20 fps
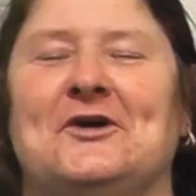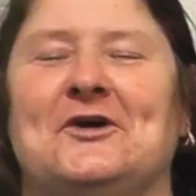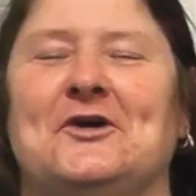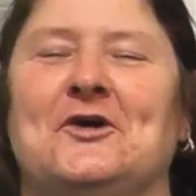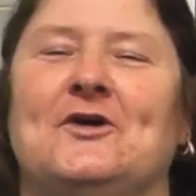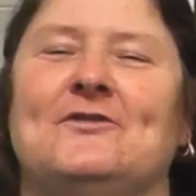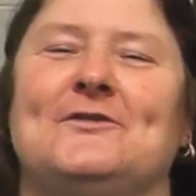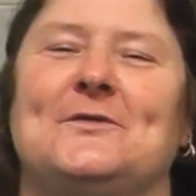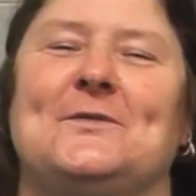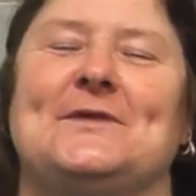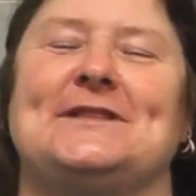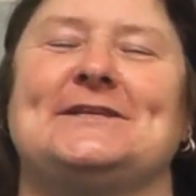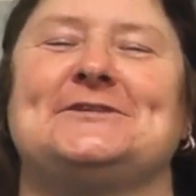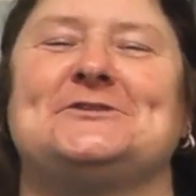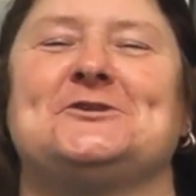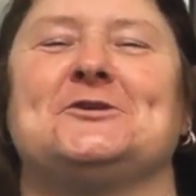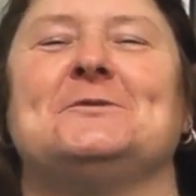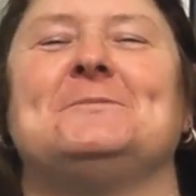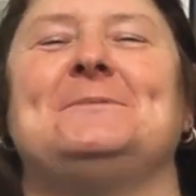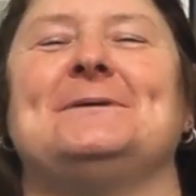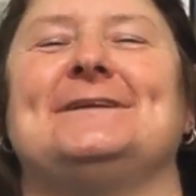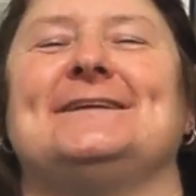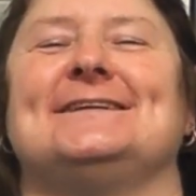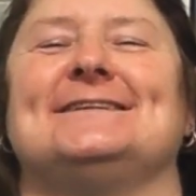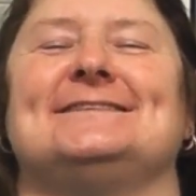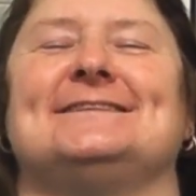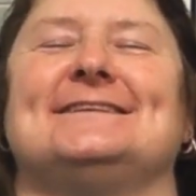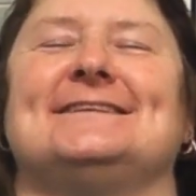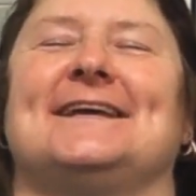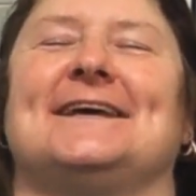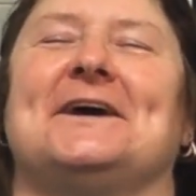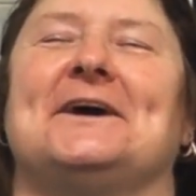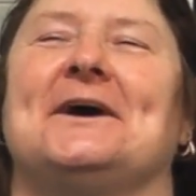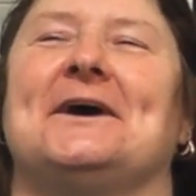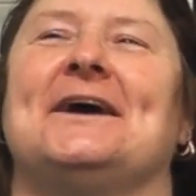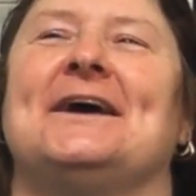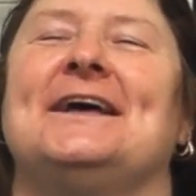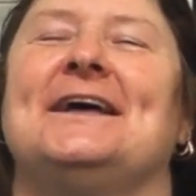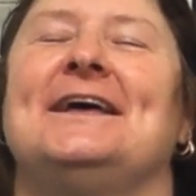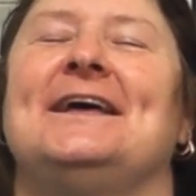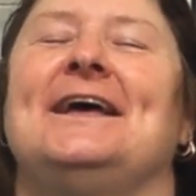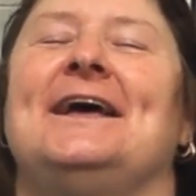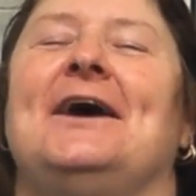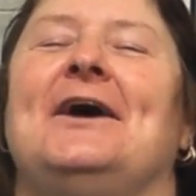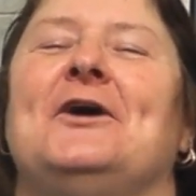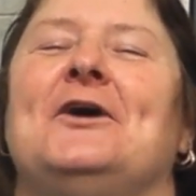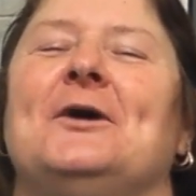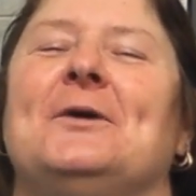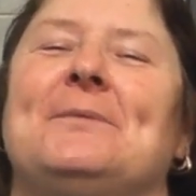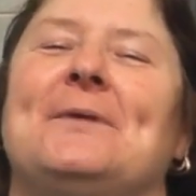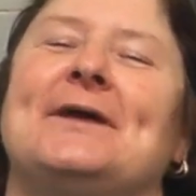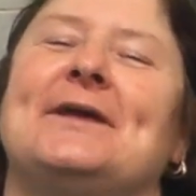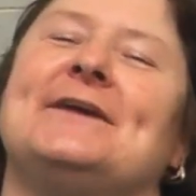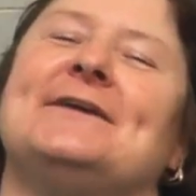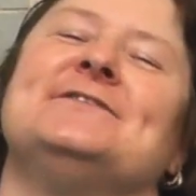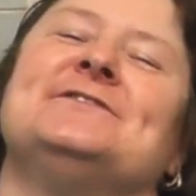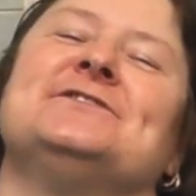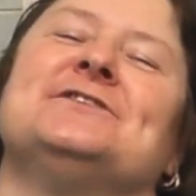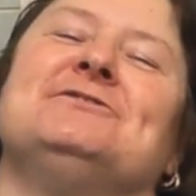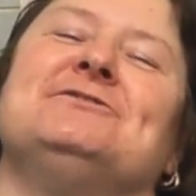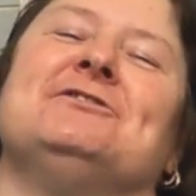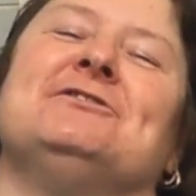Over with the soup it is in there. Hope that gives you a